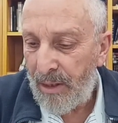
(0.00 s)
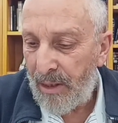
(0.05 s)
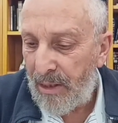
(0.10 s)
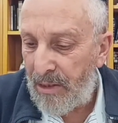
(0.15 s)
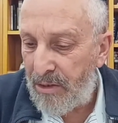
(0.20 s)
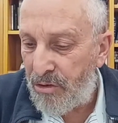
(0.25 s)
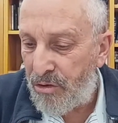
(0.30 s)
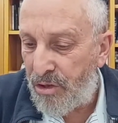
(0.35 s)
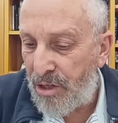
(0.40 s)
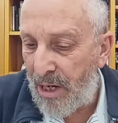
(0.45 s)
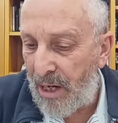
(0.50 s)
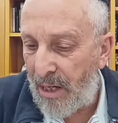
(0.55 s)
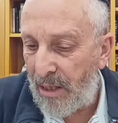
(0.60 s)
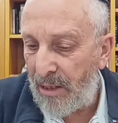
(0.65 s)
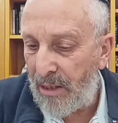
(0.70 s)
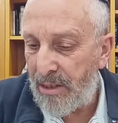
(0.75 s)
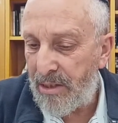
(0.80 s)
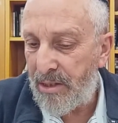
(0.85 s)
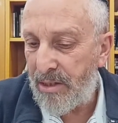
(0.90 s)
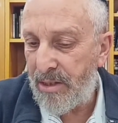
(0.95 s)
He's
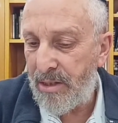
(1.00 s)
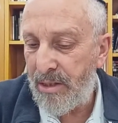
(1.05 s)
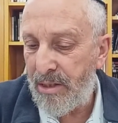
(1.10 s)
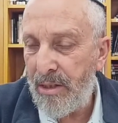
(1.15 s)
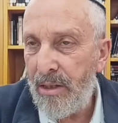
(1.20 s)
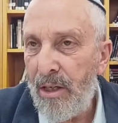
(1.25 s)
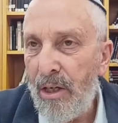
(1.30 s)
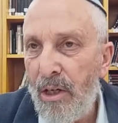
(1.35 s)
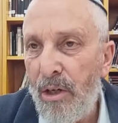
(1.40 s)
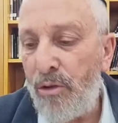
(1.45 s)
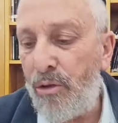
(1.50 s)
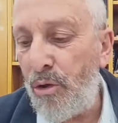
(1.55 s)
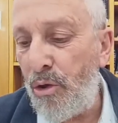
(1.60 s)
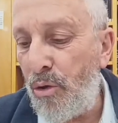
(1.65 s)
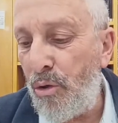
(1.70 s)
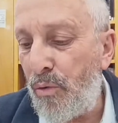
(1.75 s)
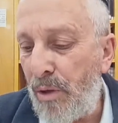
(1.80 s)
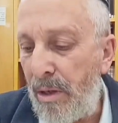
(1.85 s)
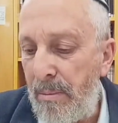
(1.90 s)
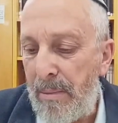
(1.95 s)
jealous. Do
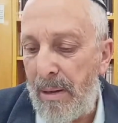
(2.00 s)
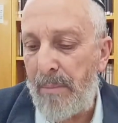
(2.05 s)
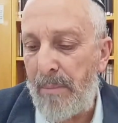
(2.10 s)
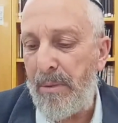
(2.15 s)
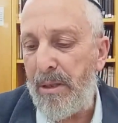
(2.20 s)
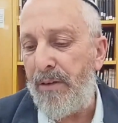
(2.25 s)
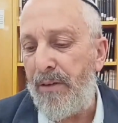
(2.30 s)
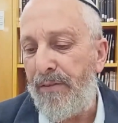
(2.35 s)
you remember